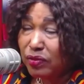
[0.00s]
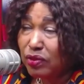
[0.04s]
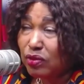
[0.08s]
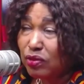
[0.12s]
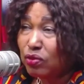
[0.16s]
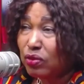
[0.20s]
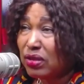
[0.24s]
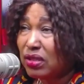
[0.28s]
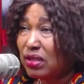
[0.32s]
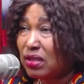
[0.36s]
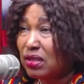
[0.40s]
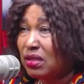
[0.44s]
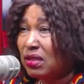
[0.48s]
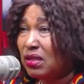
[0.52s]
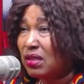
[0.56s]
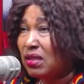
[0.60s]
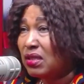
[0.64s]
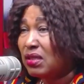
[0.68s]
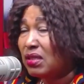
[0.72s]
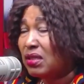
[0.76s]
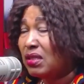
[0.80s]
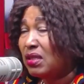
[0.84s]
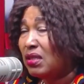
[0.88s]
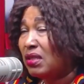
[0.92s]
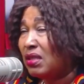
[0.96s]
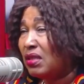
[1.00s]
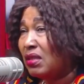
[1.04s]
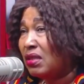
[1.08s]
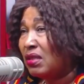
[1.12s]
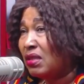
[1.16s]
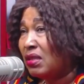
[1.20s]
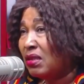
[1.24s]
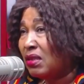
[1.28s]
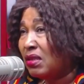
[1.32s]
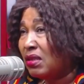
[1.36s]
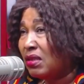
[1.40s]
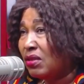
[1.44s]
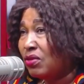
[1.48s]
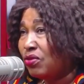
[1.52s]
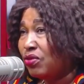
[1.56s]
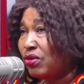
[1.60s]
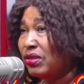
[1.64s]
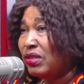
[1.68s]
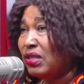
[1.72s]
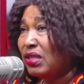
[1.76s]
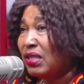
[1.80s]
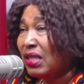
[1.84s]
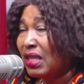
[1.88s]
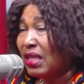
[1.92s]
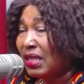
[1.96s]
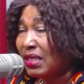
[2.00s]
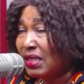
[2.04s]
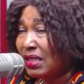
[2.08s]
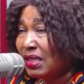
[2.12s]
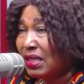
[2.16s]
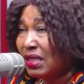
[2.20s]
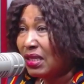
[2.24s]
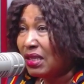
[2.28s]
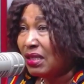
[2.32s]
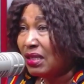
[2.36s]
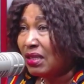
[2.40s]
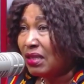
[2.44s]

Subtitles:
2016, 2013.